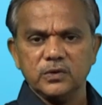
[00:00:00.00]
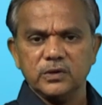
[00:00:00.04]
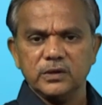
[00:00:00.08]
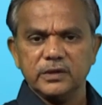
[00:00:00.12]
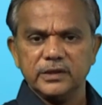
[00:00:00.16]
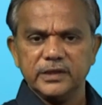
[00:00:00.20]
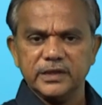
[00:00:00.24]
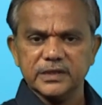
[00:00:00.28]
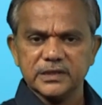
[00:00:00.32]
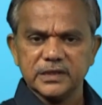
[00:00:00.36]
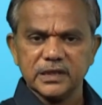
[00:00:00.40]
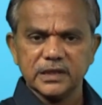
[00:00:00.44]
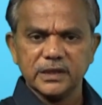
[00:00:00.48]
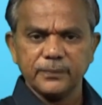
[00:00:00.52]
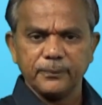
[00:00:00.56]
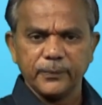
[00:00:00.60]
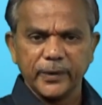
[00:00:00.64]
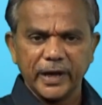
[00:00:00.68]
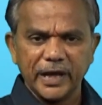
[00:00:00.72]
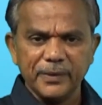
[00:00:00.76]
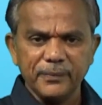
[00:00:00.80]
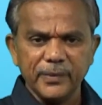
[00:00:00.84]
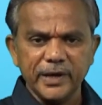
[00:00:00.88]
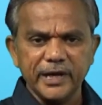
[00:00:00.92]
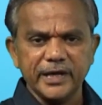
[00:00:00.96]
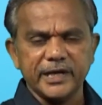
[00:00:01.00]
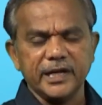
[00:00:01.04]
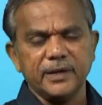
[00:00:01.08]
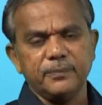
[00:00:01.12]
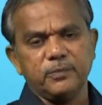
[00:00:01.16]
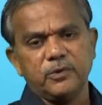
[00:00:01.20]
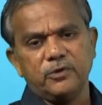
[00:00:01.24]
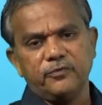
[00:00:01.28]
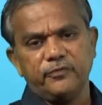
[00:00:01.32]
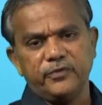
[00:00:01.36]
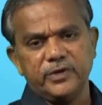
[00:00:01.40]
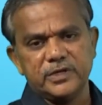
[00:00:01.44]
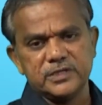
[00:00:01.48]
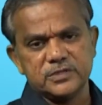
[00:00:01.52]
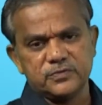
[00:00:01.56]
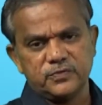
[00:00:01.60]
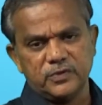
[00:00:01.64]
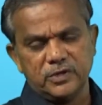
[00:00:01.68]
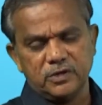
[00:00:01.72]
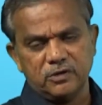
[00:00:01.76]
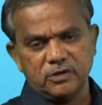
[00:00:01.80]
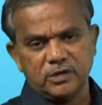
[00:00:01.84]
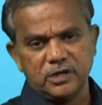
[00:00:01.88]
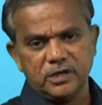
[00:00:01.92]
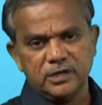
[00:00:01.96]
So these are the primary type
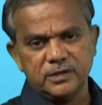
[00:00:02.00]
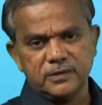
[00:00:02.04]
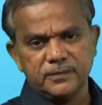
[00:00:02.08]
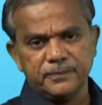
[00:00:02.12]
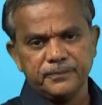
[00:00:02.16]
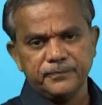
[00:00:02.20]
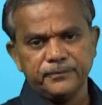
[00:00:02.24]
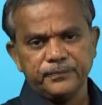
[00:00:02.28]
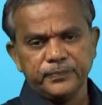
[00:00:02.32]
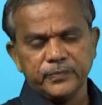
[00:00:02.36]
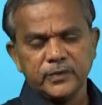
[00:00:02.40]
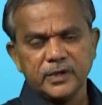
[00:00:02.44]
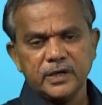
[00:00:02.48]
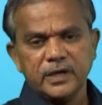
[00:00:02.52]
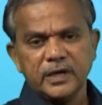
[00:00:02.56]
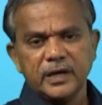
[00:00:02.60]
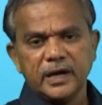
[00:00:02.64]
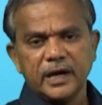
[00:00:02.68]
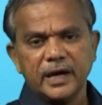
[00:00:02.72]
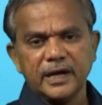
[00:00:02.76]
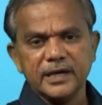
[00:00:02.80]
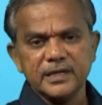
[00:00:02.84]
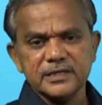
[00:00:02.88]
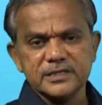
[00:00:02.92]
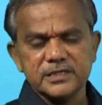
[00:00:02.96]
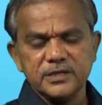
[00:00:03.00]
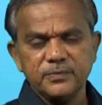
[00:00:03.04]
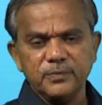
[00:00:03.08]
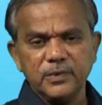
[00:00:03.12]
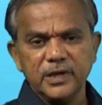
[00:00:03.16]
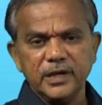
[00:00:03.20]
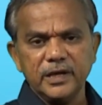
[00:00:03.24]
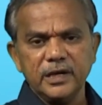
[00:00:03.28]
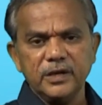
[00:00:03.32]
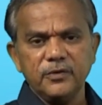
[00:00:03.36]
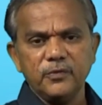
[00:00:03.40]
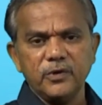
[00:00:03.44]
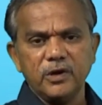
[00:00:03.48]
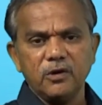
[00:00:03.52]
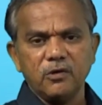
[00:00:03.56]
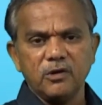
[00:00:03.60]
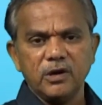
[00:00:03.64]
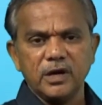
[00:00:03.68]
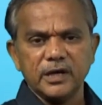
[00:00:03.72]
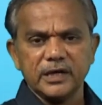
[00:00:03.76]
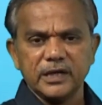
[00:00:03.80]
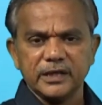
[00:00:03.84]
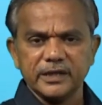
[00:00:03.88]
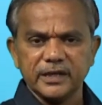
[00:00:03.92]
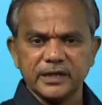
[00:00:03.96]
of winds we have got, and
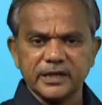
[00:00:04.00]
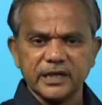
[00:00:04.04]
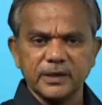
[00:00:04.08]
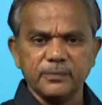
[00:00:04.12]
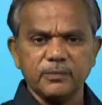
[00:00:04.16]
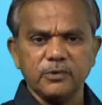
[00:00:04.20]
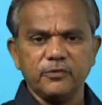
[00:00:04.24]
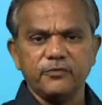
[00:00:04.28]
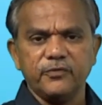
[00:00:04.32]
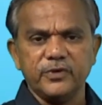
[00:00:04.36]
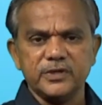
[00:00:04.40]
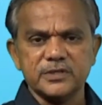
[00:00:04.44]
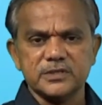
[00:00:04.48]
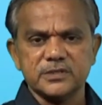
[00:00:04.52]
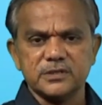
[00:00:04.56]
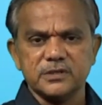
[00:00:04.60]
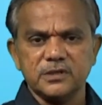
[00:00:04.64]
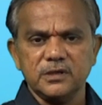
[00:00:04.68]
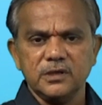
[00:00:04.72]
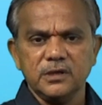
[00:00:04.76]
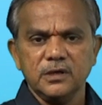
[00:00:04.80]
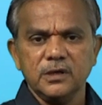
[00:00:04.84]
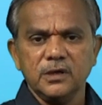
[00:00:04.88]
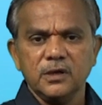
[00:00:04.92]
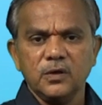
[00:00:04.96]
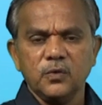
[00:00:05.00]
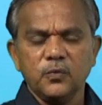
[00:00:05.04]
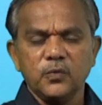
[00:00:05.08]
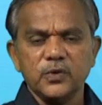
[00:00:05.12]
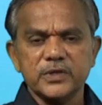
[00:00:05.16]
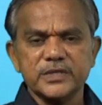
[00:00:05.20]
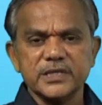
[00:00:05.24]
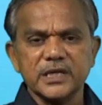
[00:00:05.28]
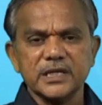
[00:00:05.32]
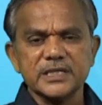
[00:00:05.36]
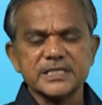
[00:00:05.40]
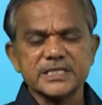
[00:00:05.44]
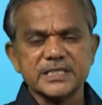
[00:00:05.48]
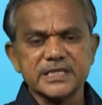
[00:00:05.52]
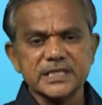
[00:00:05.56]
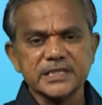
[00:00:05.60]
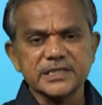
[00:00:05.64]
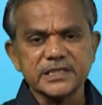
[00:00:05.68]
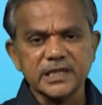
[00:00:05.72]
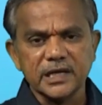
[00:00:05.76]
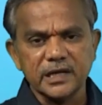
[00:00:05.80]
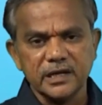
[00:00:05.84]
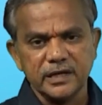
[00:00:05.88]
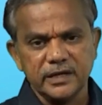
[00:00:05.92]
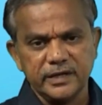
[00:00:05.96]
similarly we have got other type of winds which
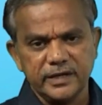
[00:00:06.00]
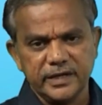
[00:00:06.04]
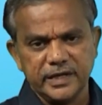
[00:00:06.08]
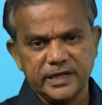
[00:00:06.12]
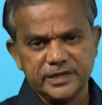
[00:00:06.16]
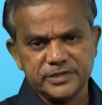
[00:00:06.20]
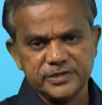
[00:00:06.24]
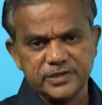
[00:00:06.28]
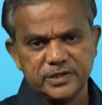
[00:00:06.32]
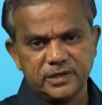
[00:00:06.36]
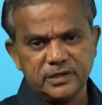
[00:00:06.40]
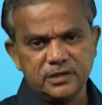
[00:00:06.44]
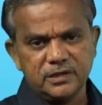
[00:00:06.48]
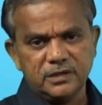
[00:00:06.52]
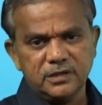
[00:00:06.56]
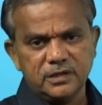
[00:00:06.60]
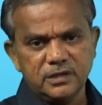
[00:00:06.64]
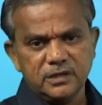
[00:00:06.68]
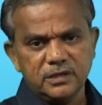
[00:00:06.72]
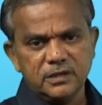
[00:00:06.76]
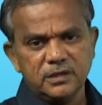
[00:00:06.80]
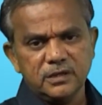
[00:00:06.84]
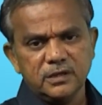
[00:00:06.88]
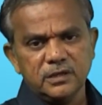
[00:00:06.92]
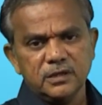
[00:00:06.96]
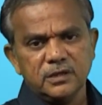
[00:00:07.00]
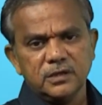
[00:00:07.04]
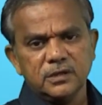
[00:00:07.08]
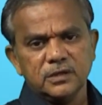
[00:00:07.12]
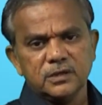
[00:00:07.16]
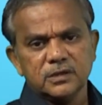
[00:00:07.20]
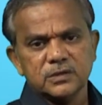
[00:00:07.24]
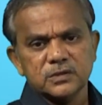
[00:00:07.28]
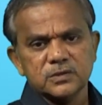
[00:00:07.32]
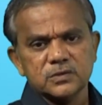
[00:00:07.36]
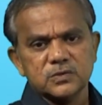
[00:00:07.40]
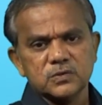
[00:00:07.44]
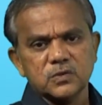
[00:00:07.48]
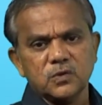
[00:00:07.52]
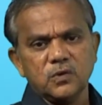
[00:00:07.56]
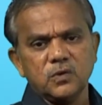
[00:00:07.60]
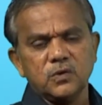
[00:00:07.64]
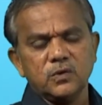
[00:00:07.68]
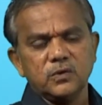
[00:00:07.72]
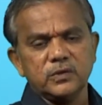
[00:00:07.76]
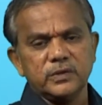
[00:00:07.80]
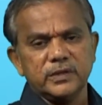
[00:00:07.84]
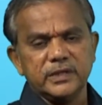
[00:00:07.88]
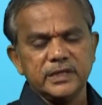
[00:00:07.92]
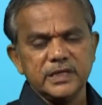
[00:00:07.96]
are seasonal in nature.
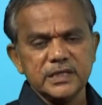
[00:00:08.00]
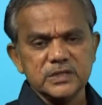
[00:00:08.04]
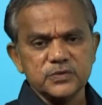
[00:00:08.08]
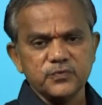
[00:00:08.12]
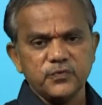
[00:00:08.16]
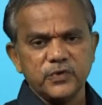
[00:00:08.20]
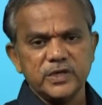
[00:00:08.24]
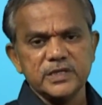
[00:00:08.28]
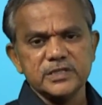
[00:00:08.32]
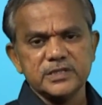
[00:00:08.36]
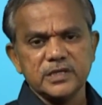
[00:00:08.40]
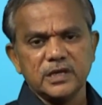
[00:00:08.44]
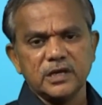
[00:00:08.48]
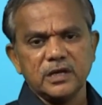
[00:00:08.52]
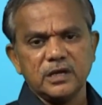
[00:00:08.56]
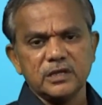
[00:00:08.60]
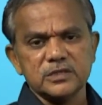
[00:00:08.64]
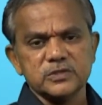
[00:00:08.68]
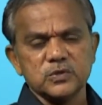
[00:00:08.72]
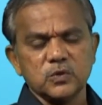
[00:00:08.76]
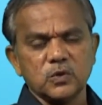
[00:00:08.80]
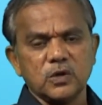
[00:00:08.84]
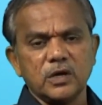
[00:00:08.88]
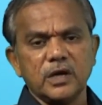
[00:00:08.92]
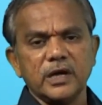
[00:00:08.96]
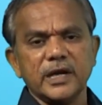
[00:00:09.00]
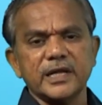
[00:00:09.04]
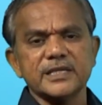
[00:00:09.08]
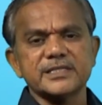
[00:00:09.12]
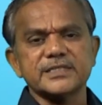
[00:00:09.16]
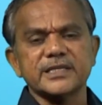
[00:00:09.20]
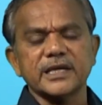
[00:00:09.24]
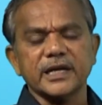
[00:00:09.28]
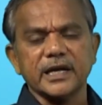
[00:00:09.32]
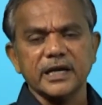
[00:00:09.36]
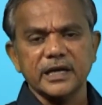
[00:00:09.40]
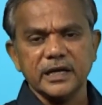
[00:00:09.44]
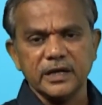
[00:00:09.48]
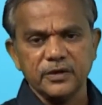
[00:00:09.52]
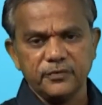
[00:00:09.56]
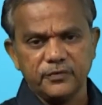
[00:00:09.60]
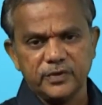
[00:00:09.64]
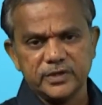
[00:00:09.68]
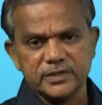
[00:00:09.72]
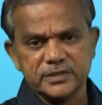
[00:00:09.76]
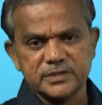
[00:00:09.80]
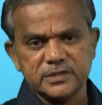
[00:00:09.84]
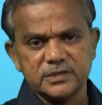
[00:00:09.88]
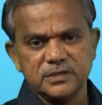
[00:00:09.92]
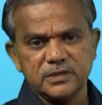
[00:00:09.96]
So these winds are also called as
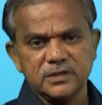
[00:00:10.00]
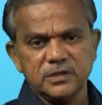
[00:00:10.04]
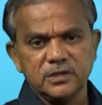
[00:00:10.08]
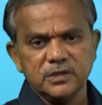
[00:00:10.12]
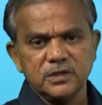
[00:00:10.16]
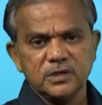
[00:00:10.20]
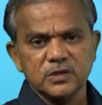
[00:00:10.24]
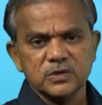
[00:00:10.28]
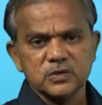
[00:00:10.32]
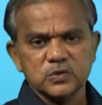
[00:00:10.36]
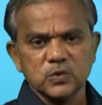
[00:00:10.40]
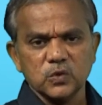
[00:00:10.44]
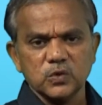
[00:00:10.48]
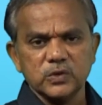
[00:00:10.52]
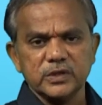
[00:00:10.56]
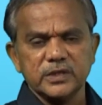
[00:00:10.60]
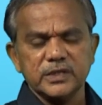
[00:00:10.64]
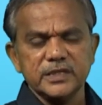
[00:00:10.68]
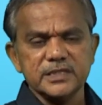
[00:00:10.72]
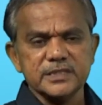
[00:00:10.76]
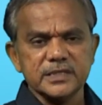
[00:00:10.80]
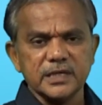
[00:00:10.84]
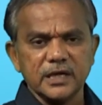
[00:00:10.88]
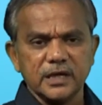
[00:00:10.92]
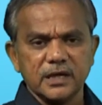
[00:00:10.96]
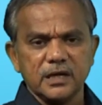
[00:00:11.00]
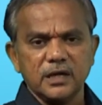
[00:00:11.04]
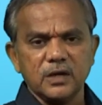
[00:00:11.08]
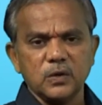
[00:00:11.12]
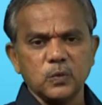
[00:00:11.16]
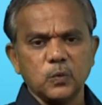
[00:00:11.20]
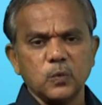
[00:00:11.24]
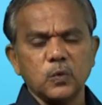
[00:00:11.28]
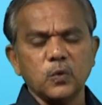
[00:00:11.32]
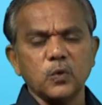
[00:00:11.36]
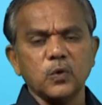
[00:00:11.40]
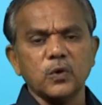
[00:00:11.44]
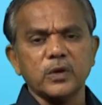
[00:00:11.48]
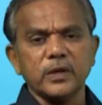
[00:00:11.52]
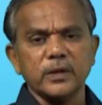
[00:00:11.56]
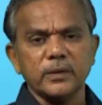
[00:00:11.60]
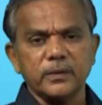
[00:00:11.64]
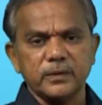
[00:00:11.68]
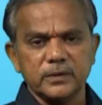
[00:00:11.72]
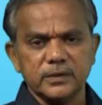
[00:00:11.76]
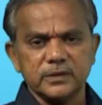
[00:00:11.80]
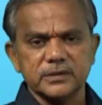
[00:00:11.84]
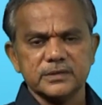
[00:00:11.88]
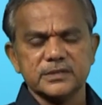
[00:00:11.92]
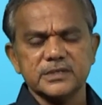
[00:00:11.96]
secondary winds. So these occur
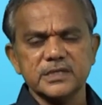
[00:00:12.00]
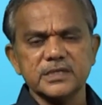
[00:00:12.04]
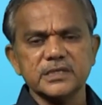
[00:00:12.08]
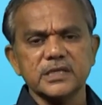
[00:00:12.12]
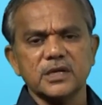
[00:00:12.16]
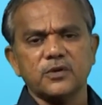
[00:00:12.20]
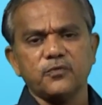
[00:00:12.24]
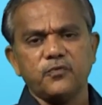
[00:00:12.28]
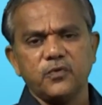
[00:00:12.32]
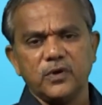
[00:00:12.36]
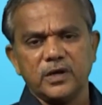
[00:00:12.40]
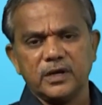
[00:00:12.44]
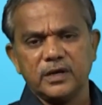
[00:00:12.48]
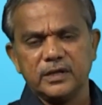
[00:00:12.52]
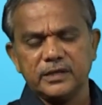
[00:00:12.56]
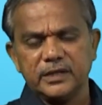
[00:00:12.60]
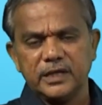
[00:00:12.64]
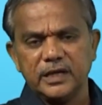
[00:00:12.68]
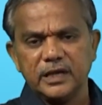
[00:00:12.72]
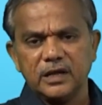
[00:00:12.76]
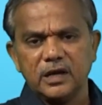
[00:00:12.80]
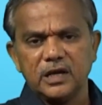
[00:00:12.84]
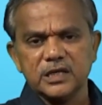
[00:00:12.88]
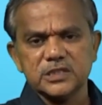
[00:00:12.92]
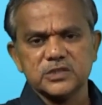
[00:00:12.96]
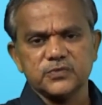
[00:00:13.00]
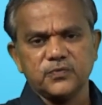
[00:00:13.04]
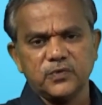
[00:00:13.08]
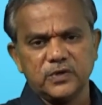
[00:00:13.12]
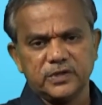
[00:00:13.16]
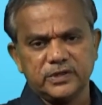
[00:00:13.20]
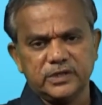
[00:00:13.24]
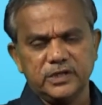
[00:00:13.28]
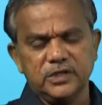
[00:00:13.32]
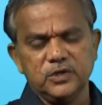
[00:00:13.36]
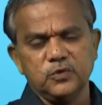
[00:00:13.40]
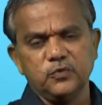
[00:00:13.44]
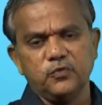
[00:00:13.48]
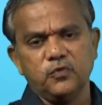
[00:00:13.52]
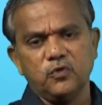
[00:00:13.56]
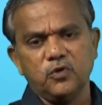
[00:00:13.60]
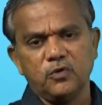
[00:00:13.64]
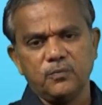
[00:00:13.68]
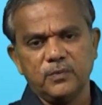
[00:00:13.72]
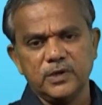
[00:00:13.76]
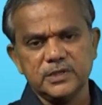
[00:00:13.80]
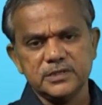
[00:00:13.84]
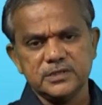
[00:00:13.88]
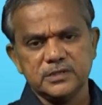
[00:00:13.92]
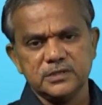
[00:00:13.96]
over a season, they last for
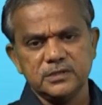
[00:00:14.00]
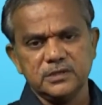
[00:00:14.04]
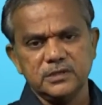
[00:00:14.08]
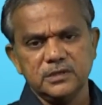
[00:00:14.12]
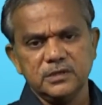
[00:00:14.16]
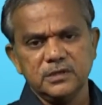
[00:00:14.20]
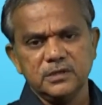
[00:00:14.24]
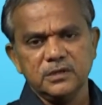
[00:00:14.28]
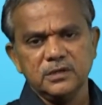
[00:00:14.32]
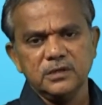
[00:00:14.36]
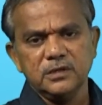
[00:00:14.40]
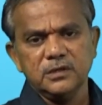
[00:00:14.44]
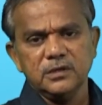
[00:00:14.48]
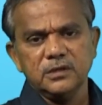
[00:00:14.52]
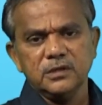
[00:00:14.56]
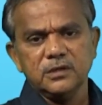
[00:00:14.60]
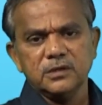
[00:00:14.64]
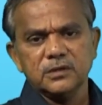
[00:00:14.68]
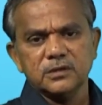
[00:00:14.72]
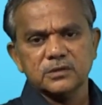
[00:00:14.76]
3 to 4 months.